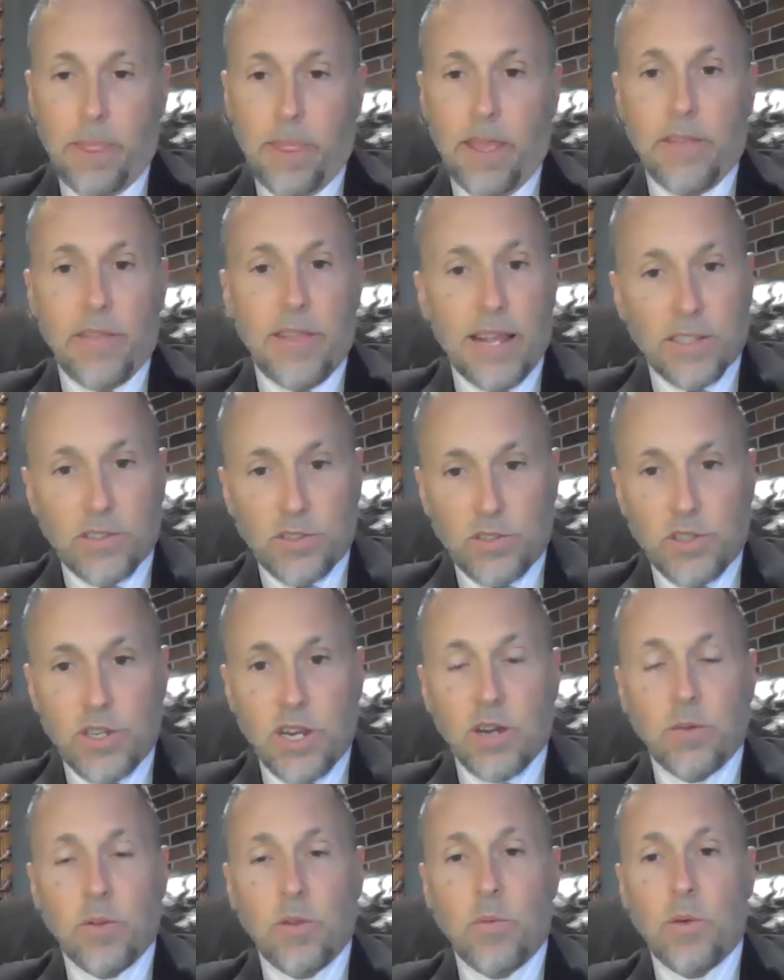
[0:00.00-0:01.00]
And that's
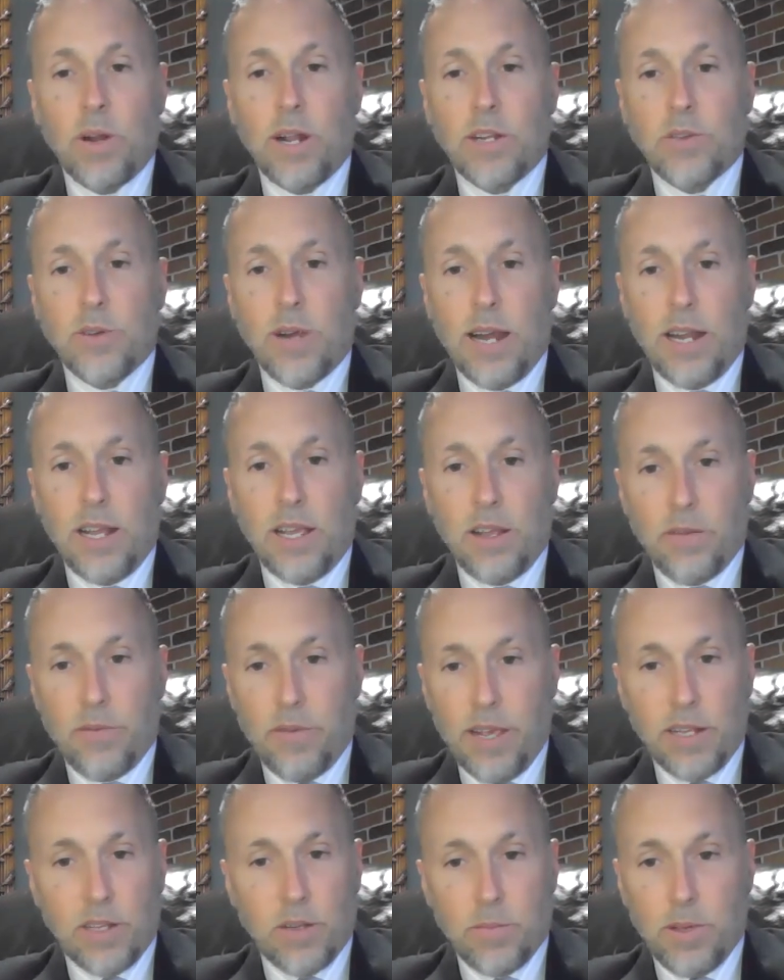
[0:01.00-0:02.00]
generally what I try to
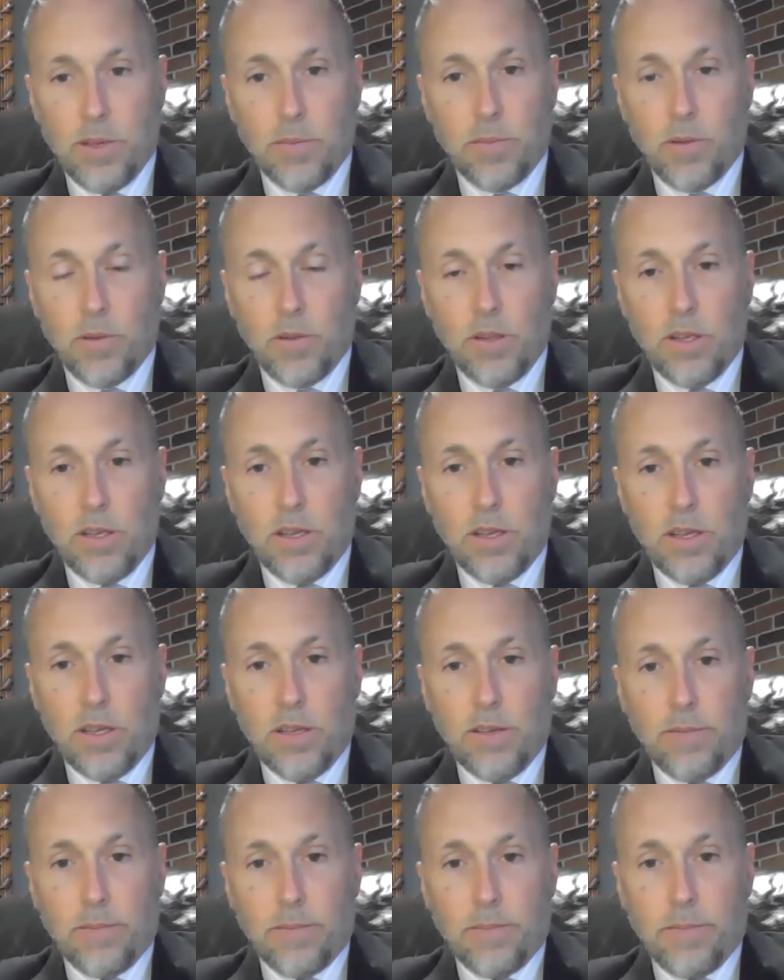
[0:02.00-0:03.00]
convey to people.
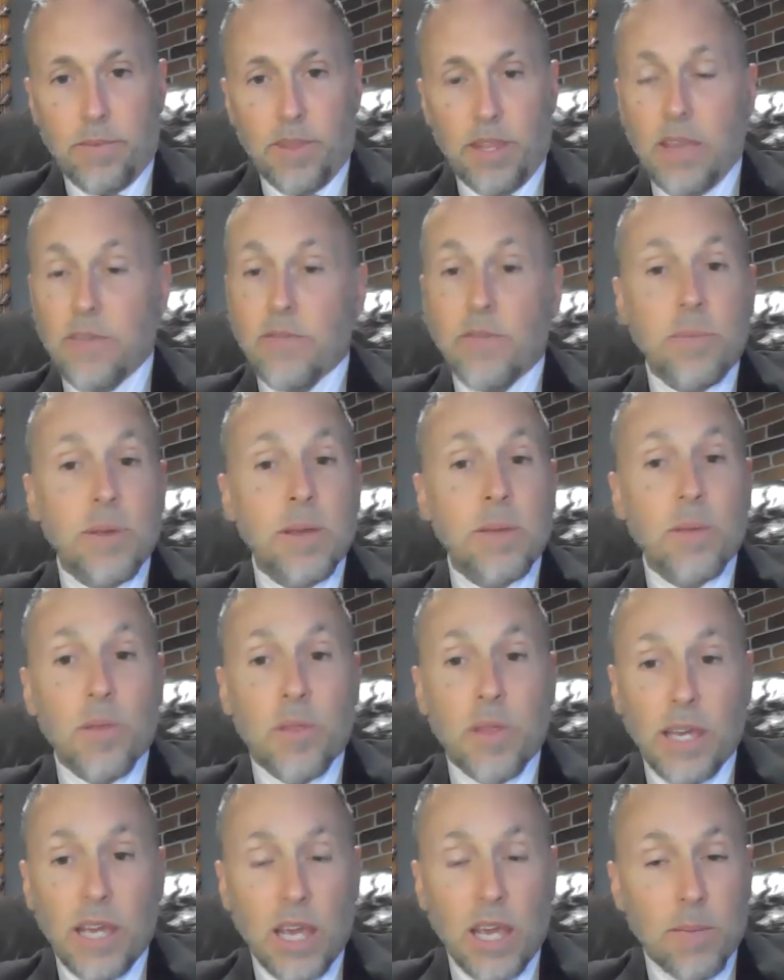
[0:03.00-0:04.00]
Even people
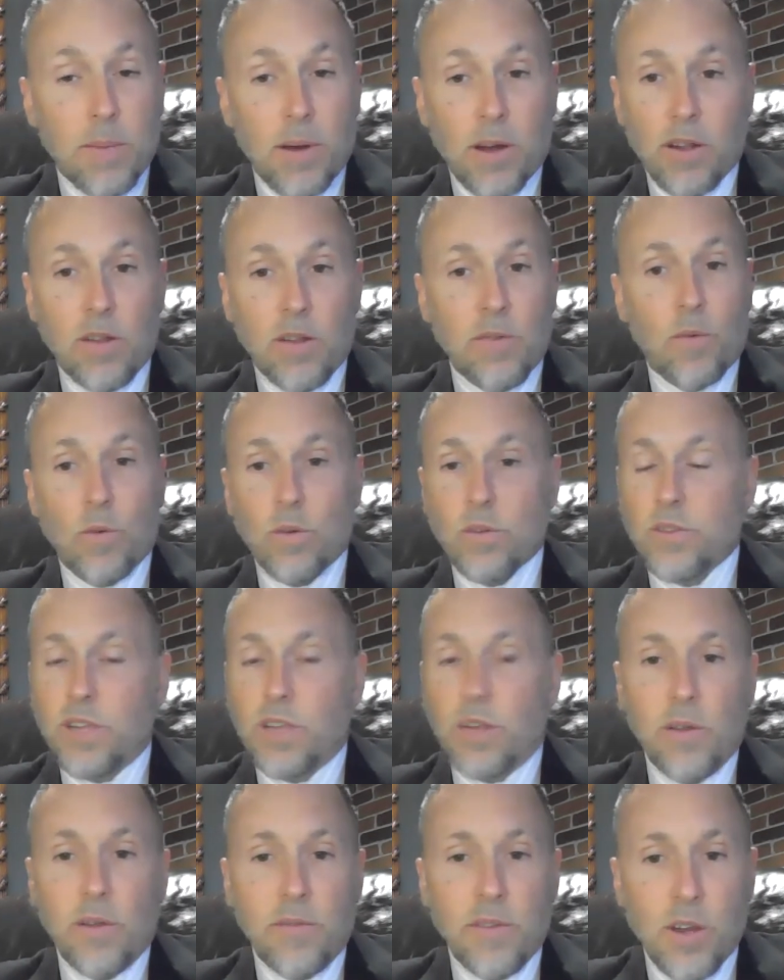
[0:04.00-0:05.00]
thinking about a divorce, they
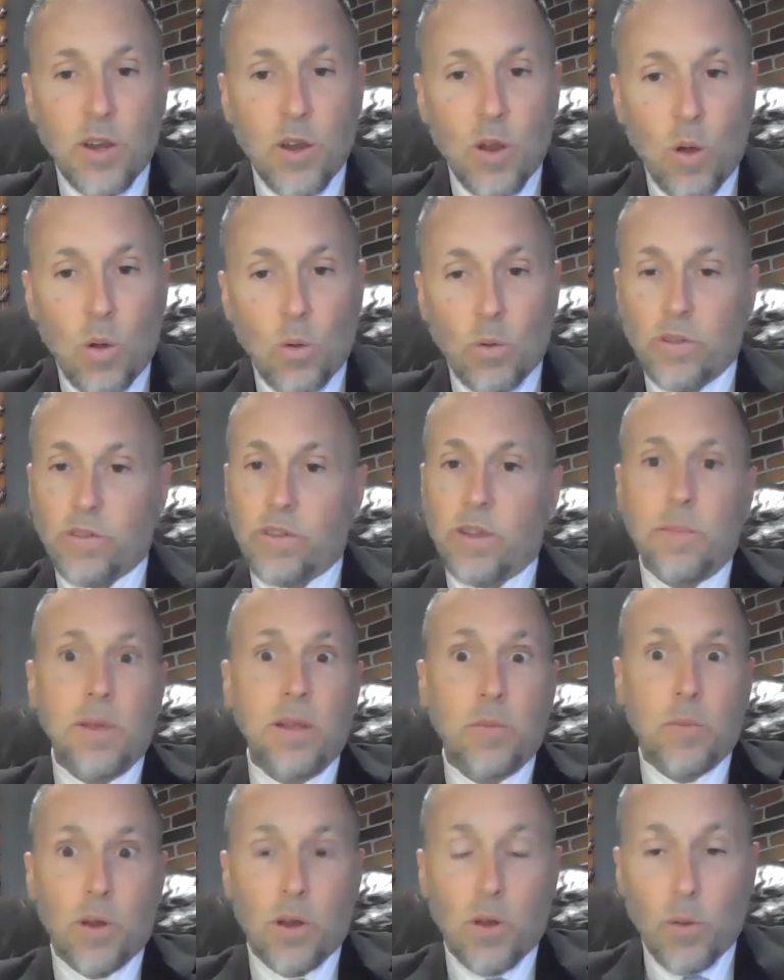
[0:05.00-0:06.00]
don't even know, does that mean
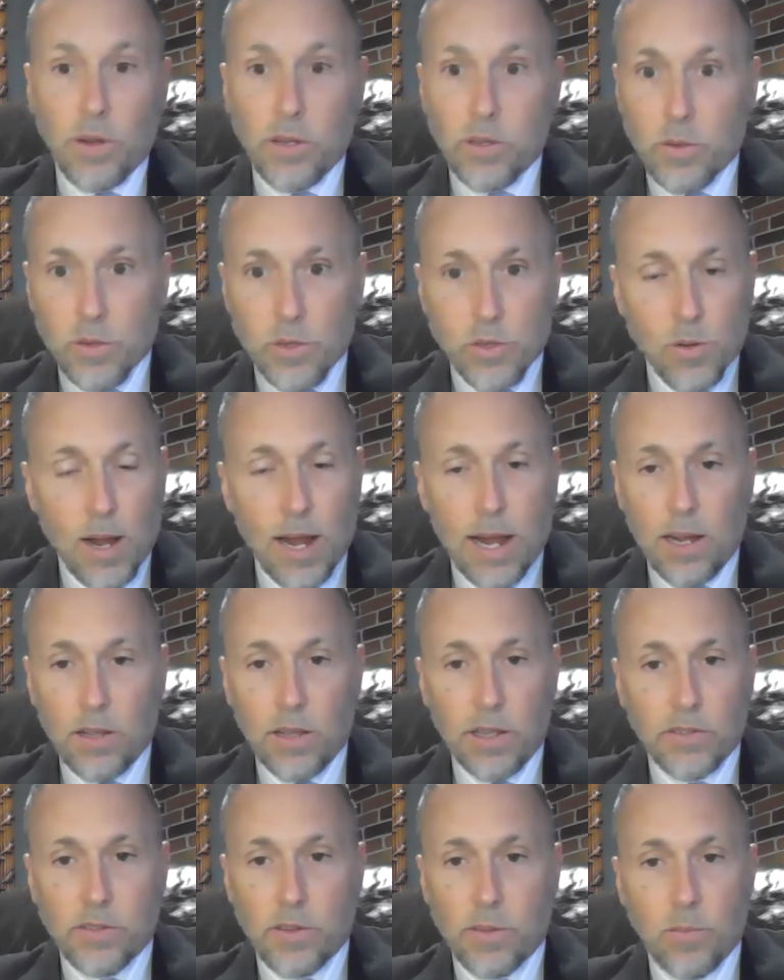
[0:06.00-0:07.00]
we're going to a trial
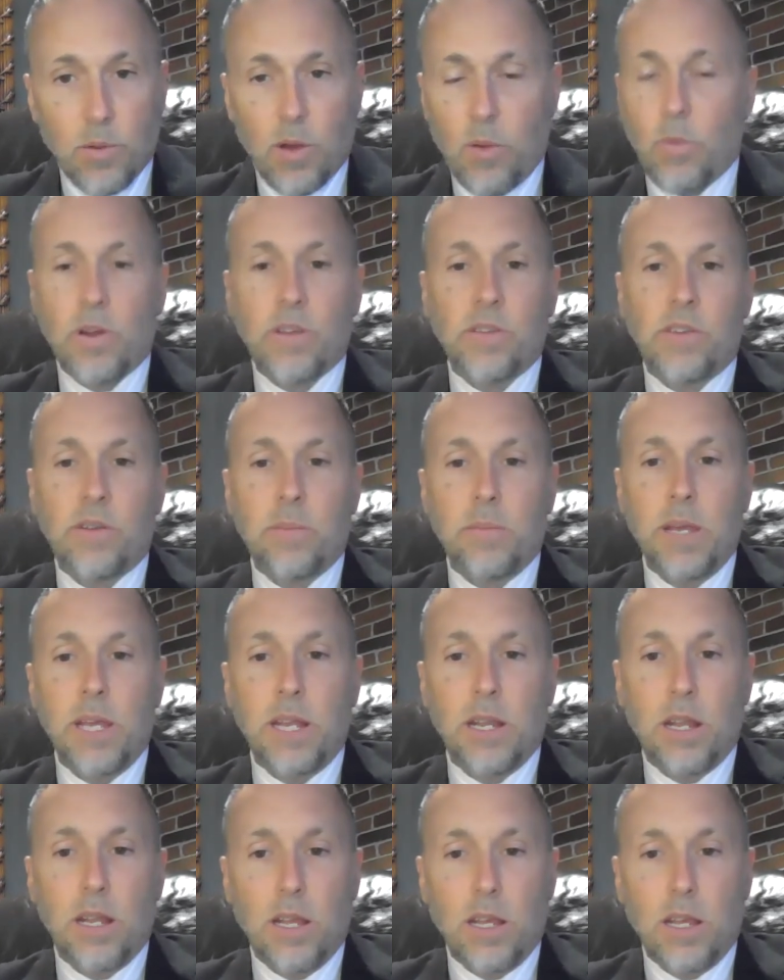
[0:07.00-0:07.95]
at some point? What does it mean?